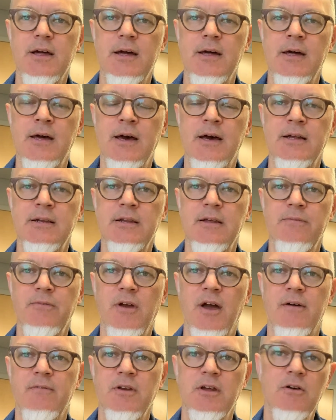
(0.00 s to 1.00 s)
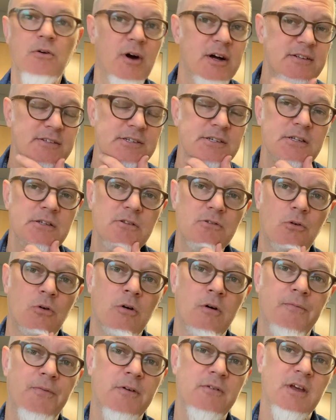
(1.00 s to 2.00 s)
And if you have any questions,
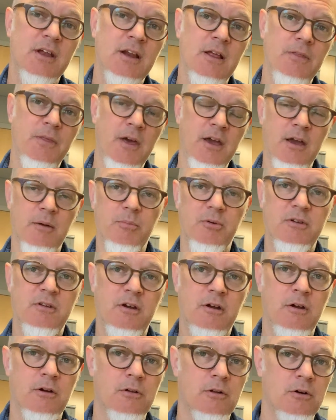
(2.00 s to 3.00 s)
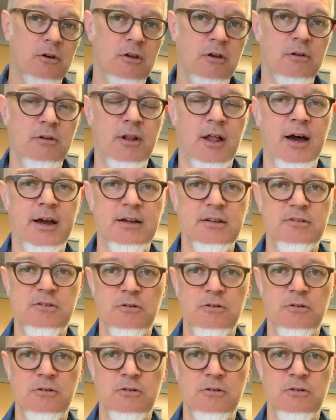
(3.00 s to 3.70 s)
or if there's anything in particular you'd like